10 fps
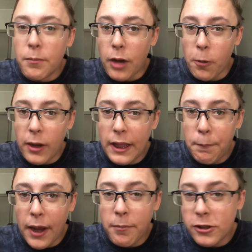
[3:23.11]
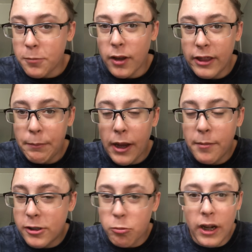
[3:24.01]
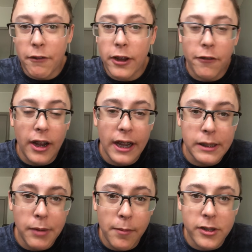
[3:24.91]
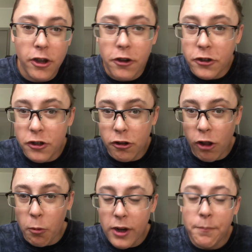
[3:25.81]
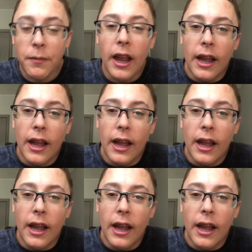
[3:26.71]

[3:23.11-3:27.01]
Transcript: biweekly payments or monthly payments, whatever your finance payments are, lower,